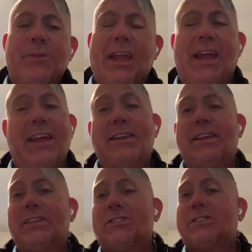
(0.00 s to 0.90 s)
and
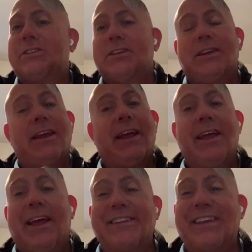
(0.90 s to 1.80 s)
it's,
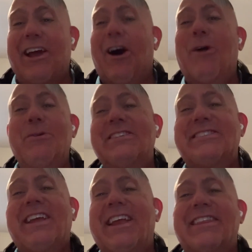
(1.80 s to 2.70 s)
as I always
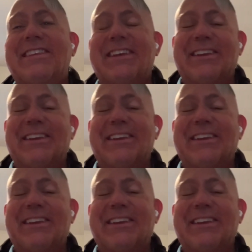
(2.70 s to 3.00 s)
say,